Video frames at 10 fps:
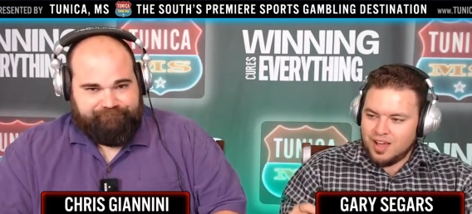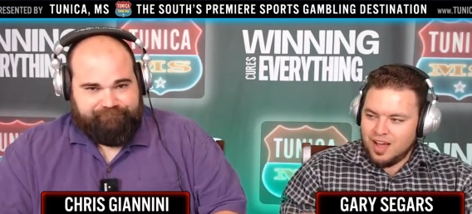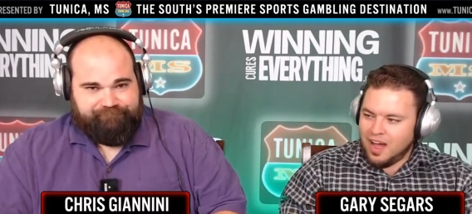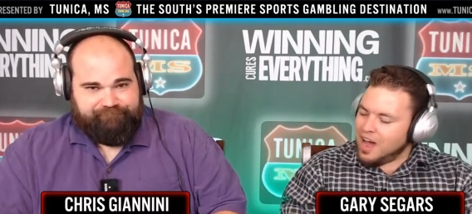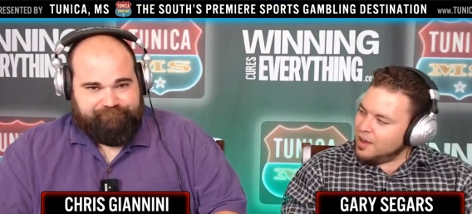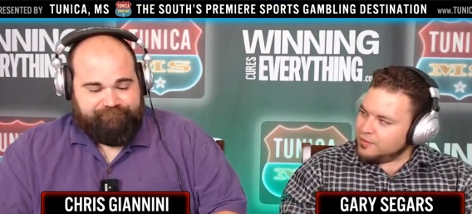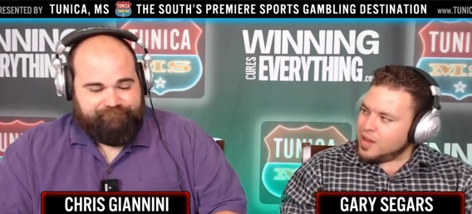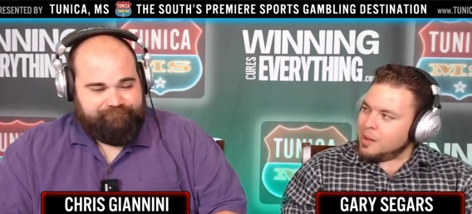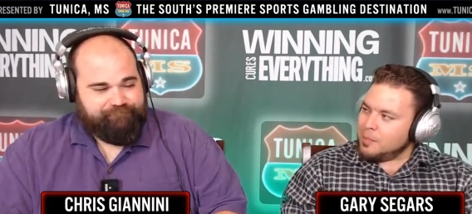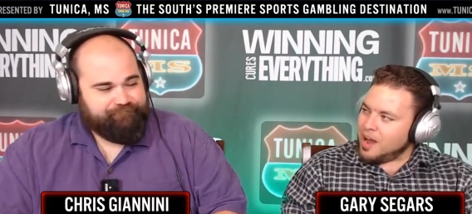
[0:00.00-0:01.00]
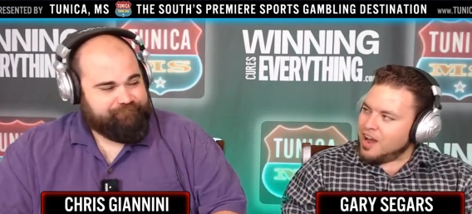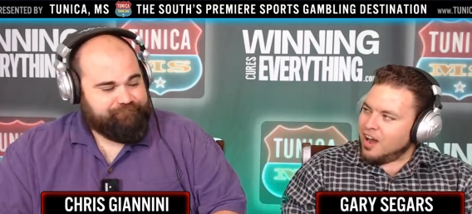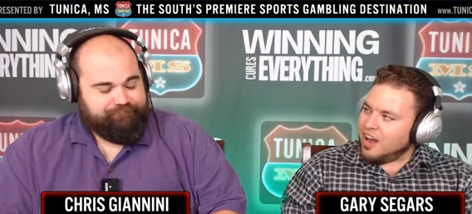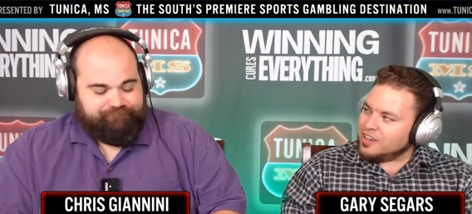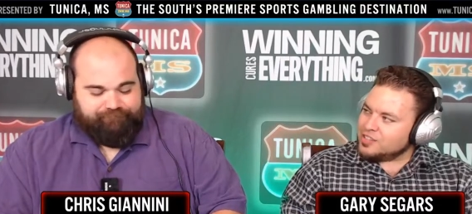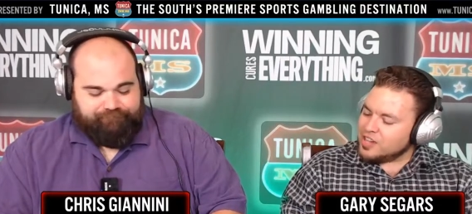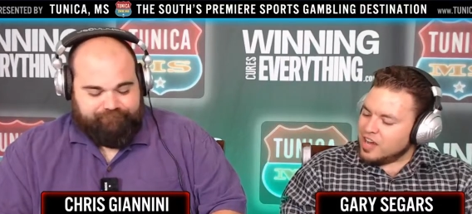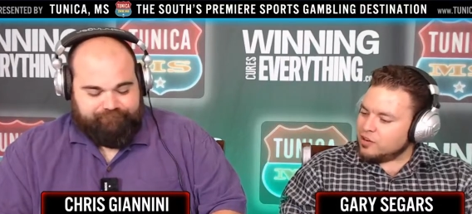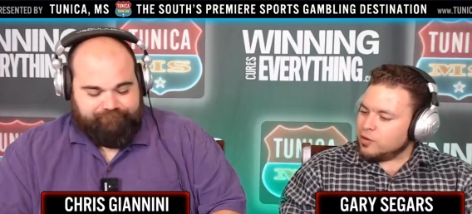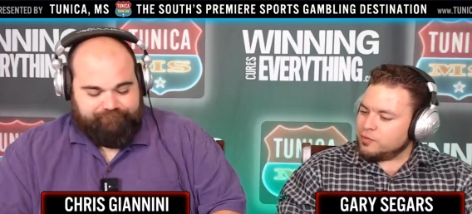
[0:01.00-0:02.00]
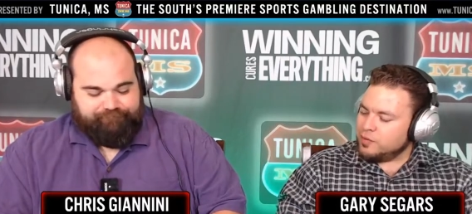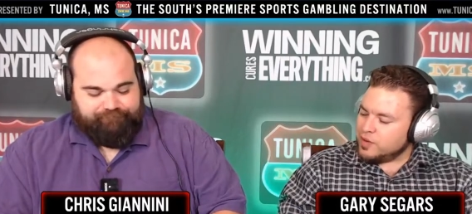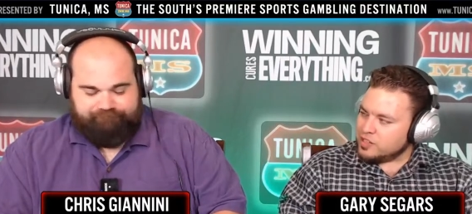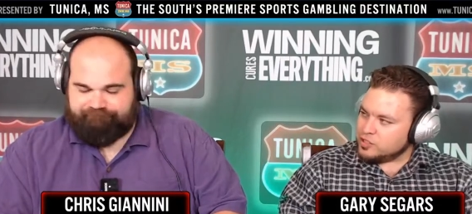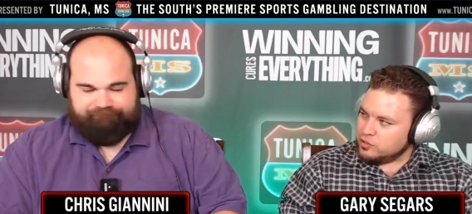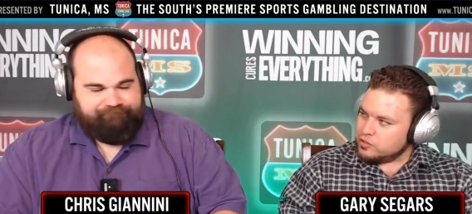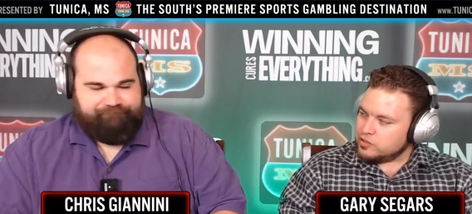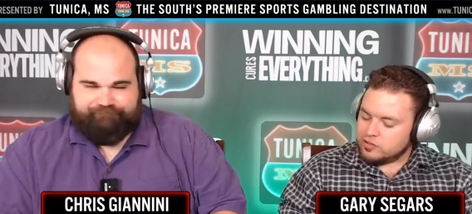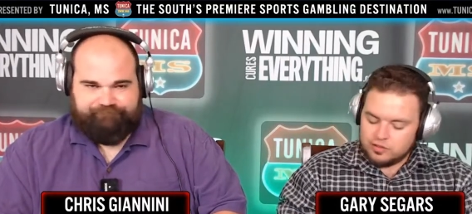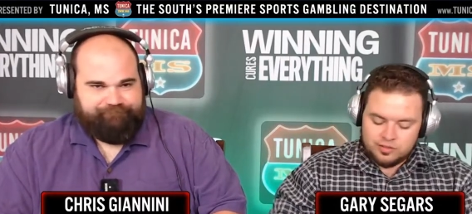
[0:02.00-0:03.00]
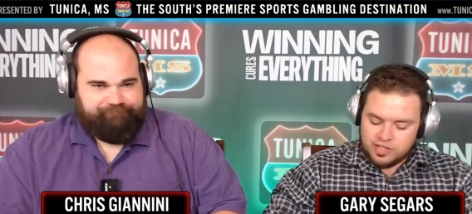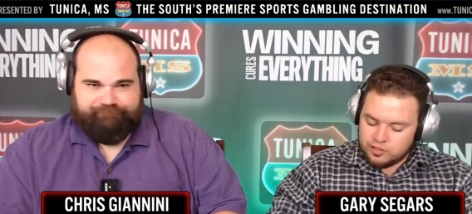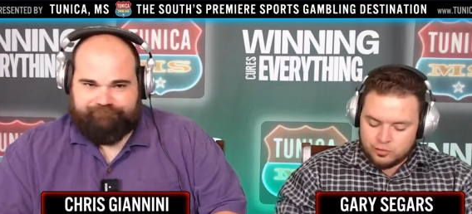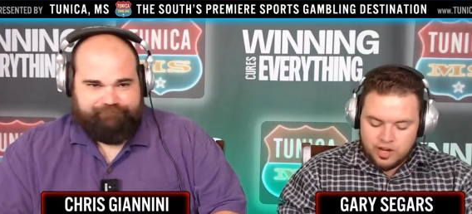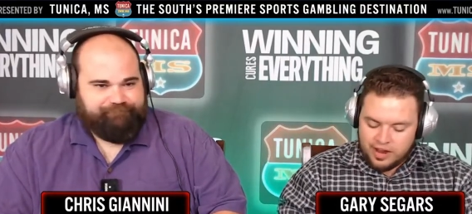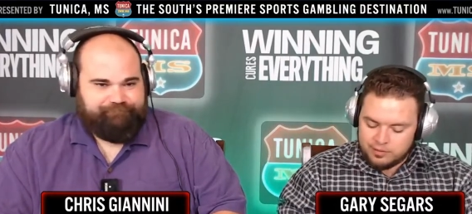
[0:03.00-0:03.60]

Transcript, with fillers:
Speaker 1: I have got my odds. I don't know if you've got yours. That's okay.